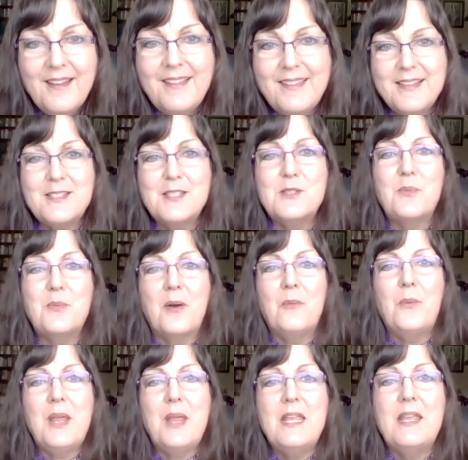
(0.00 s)
This is where
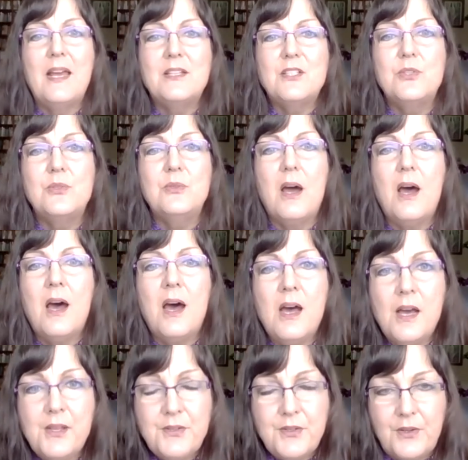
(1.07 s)
we get to
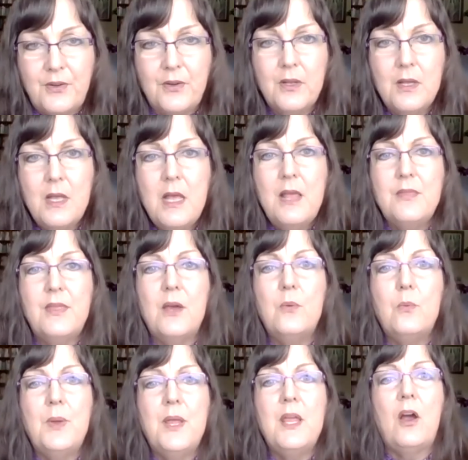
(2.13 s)
honor
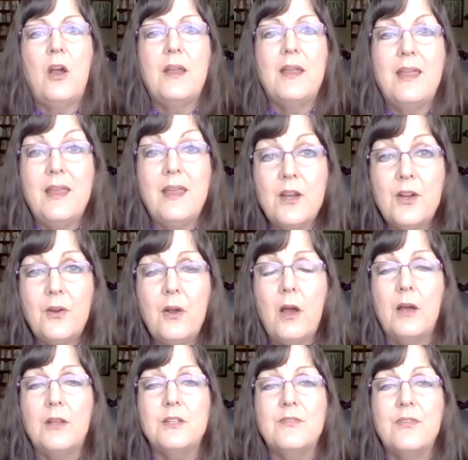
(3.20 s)
that we are here
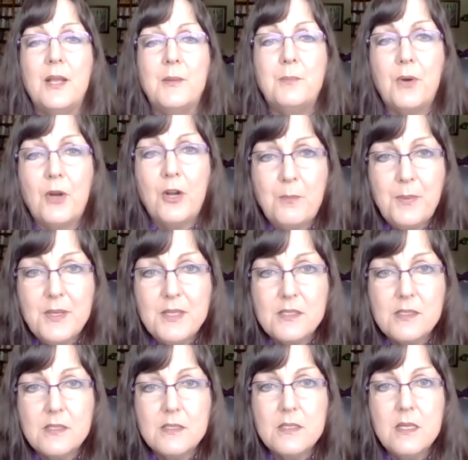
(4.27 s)
on divine
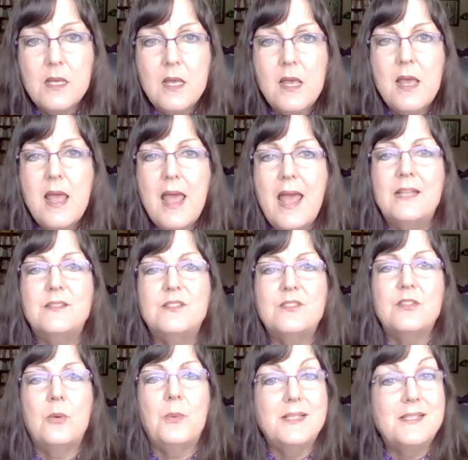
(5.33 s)
purpose, and
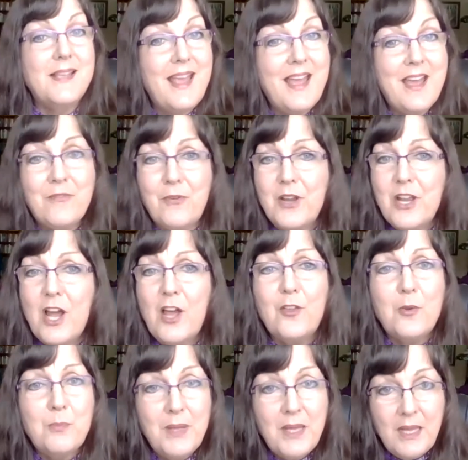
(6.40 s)
so is every
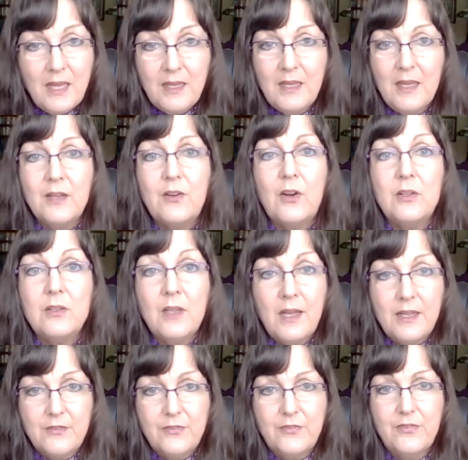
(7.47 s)
other being in our
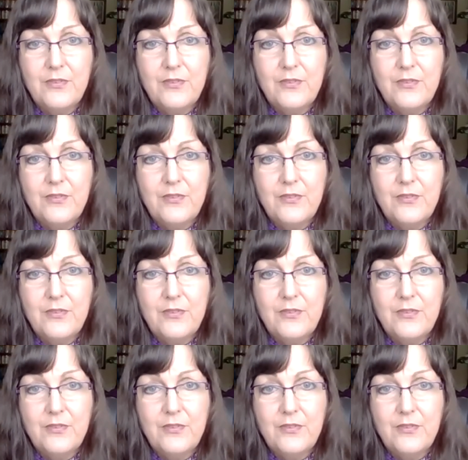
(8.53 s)
life,